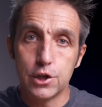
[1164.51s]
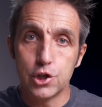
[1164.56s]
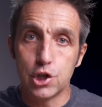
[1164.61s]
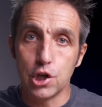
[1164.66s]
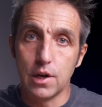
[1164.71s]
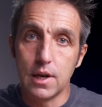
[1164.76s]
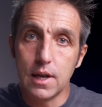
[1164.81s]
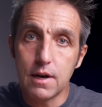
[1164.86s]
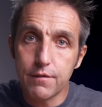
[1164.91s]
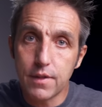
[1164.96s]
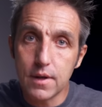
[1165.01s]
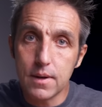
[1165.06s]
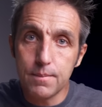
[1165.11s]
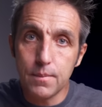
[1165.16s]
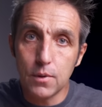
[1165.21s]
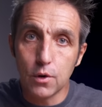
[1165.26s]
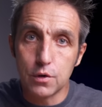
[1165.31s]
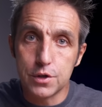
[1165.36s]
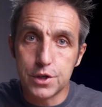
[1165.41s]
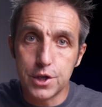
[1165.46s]
Do you love
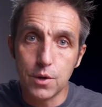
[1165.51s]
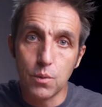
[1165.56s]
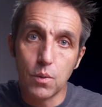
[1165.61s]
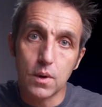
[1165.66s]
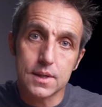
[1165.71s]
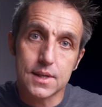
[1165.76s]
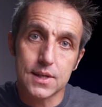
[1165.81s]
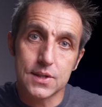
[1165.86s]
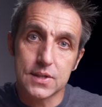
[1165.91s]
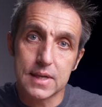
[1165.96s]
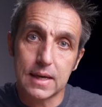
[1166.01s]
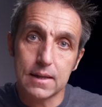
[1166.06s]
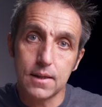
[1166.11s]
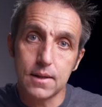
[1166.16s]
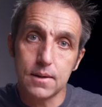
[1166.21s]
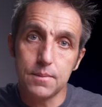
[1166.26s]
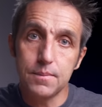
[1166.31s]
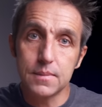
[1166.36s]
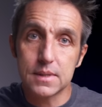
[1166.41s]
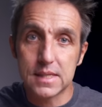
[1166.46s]
them, or do you want to sell
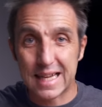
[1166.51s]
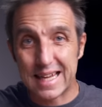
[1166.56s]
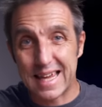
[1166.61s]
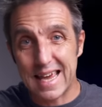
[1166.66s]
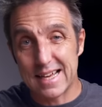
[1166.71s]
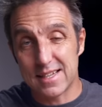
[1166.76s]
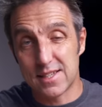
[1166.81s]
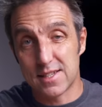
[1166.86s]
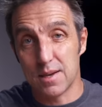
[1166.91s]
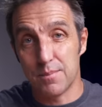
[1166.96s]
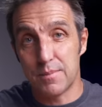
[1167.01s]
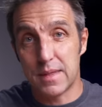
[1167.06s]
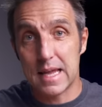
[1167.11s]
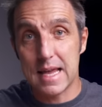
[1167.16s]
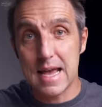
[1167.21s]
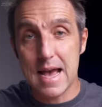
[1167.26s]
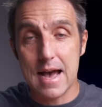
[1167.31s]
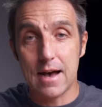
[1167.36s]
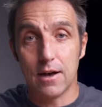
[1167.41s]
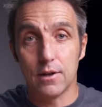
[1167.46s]
them to get
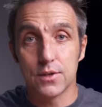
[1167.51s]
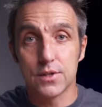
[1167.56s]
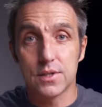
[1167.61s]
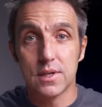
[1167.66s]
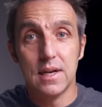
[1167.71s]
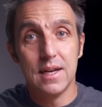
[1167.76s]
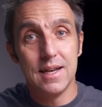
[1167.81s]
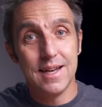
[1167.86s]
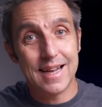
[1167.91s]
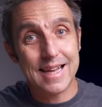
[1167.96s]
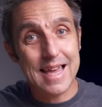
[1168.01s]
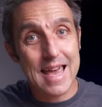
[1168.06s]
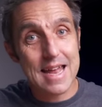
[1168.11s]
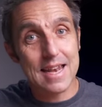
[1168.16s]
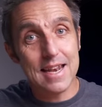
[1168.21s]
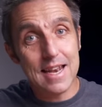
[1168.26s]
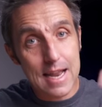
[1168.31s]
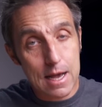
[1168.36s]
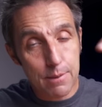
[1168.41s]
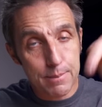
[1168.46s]
something else?
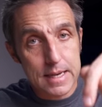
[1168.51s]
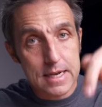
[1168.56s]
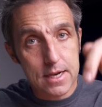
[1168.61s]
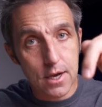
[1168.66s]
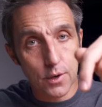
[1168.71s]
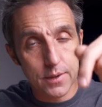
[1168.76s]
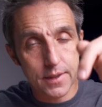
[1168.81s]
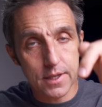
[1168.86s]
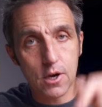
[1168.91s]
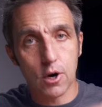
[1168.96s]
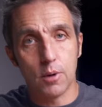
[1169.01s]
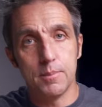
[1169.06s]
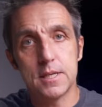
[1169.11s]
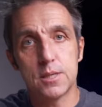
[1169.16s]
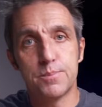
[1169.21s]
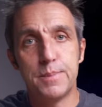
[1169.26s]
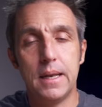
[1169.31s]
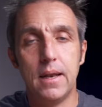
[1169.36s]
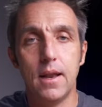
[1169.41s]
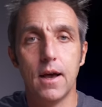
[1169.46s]
Again, let me know in the
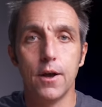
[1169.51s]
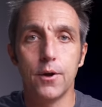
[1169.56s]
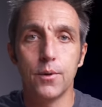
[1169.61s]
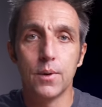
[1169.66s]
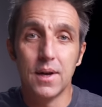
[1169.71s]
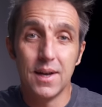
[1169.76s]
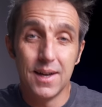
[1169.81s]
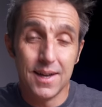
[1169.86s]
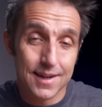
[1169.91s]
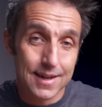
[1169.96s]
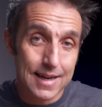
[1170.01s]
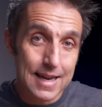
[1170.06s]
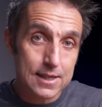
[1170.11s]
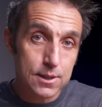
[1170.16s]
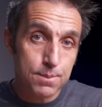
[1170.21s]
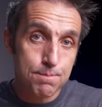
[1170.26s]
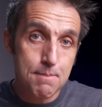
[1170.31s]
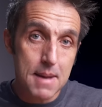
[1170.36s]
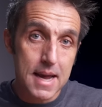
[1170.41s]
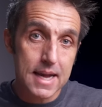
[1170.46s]
comments below, and
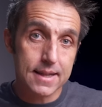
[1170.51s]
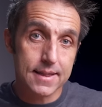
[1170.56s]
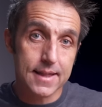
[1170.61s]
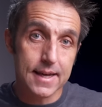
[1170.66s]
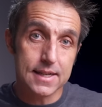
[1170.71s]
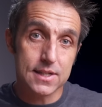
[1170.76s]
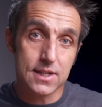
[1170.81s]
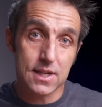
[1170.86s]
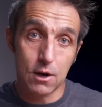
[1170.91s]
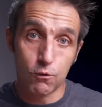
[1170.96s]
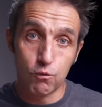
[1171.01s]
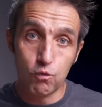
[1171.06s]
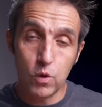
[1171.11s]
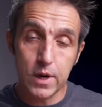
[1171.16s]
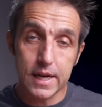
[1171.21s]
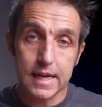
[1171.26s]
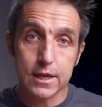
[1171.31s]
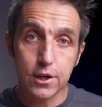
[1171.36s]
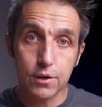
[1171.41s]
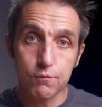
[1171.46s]
let's make this a
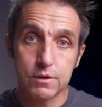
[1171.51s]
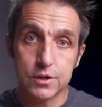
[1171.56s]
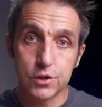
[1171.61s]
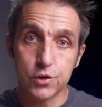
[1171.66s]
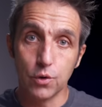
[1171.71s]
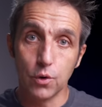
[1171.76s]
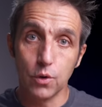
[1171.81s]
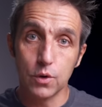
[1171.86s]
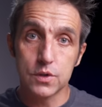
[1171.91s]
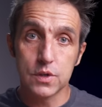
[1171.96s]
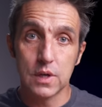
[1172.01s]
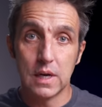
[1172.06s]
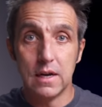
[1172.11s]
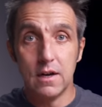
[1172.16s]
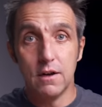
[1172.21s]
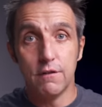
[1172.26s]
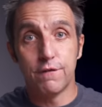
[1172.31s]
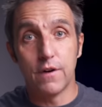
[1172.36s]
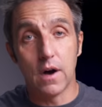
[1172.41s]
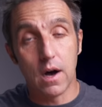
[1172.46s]
really good resource
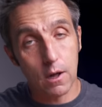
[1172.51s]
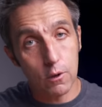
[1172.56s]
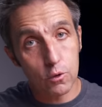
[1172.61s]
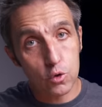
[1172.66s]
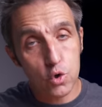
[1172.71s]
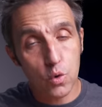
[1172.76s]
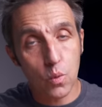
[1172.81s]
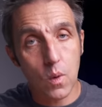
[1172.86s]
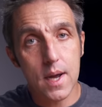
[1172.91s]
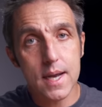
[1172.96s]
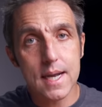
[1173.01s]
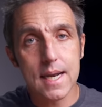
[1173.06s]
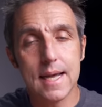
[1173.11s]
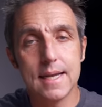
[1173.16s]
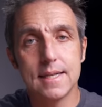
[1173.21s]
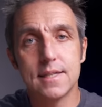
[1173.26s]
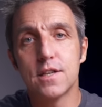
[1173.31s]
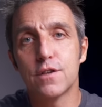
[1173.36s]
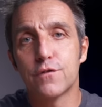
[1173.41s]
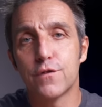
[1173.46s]
for ultra-wide
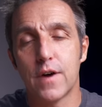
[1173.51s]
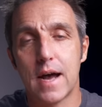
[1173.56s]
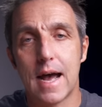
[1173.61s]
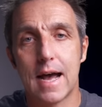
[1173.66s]
lenses for